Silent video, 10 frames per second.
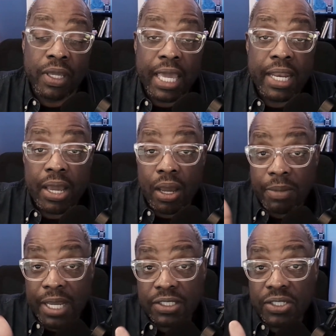And now I'm
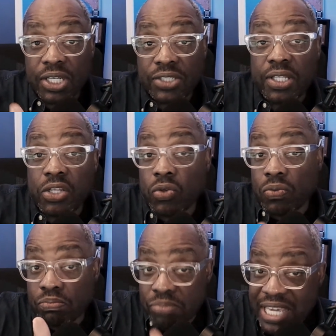not suggesting that you
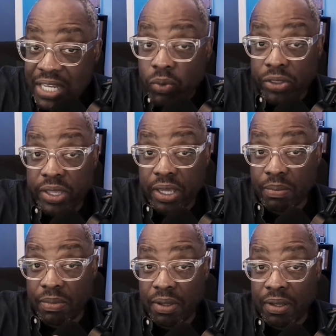meet with
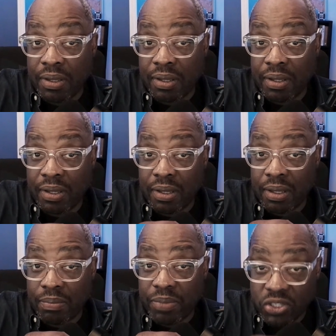them
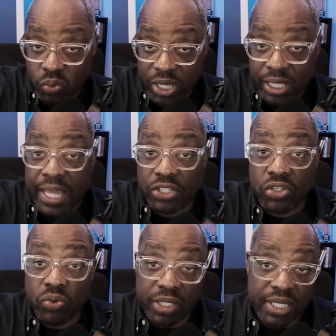between that
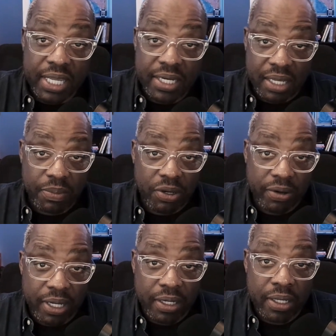2 and 10 day
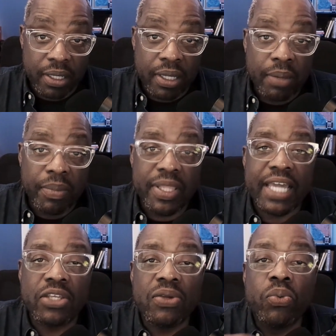period, but
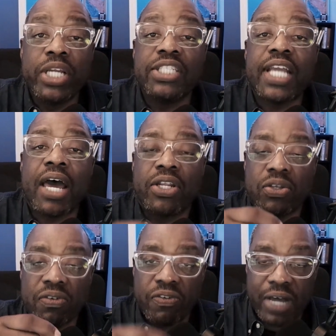that you reach out and
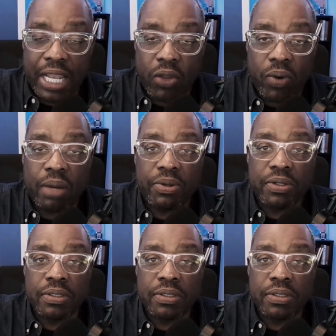you follow up.